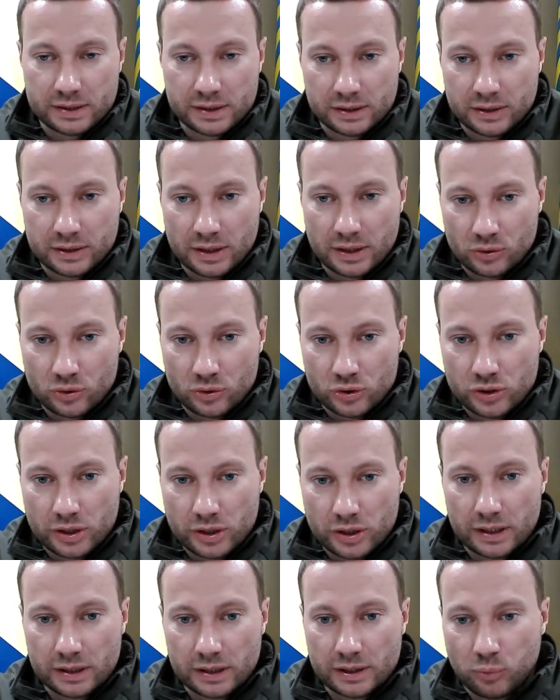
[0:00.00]

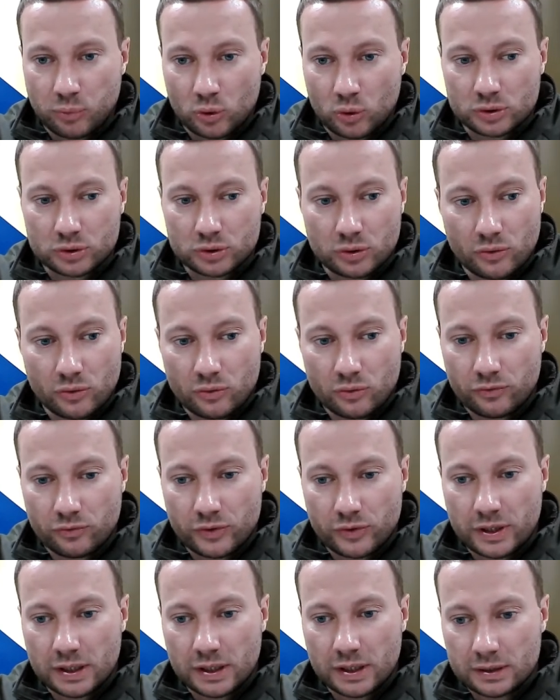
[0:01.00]
the communications are
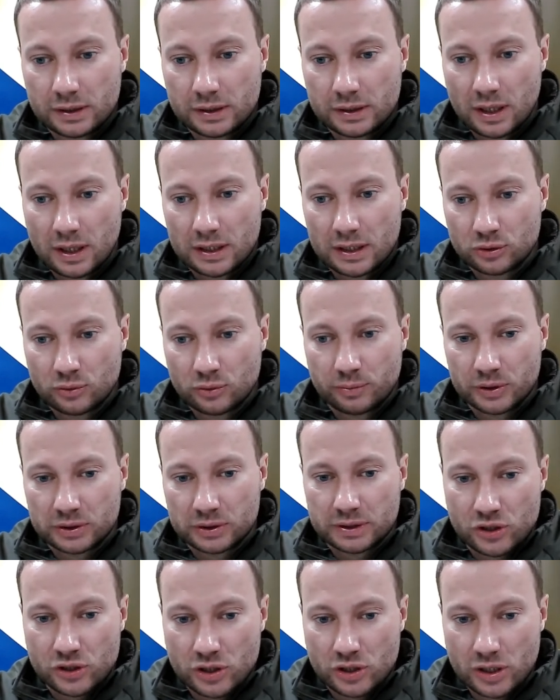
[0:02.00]
also
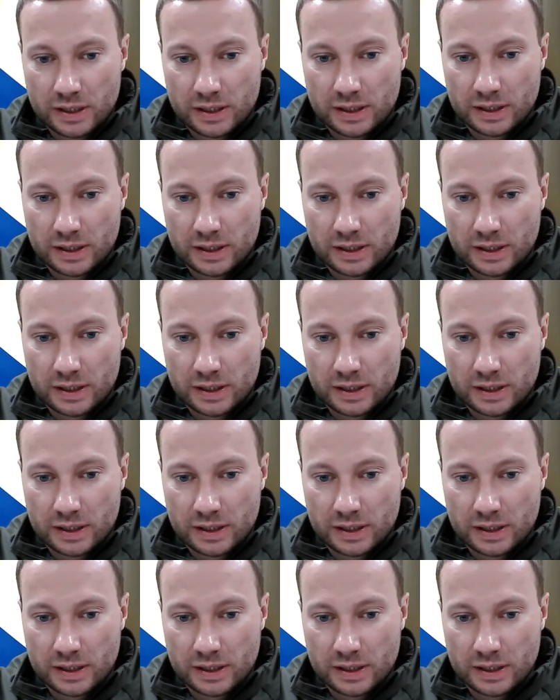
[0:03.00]
destroyed.